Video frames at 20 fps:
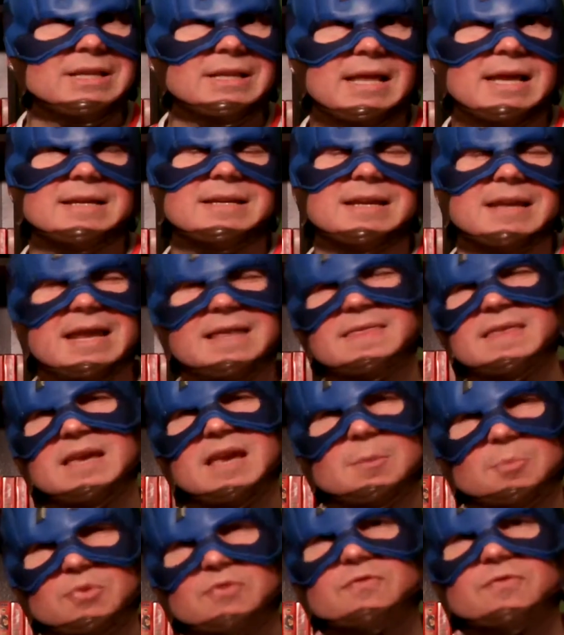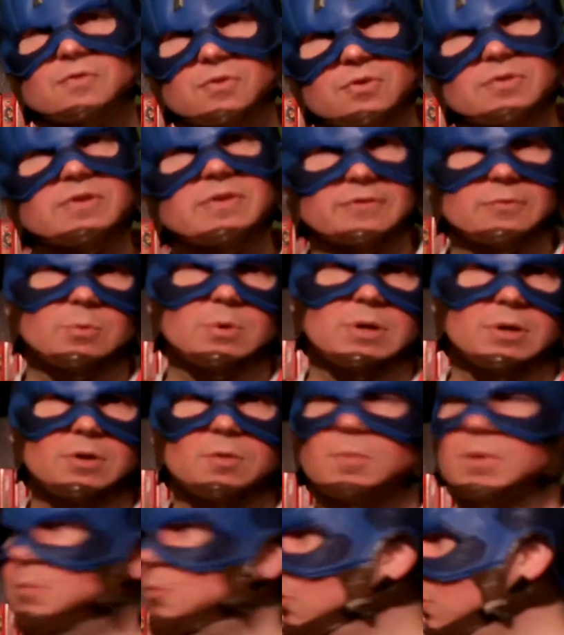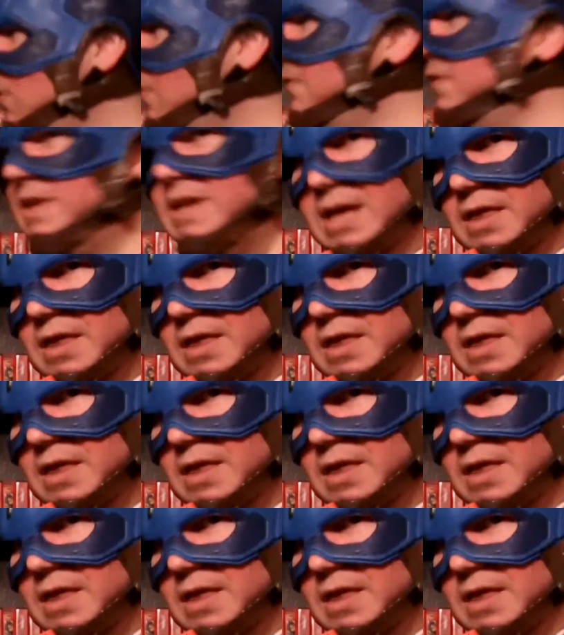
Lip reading: liked it. And I think I prefer this one a little bit more over the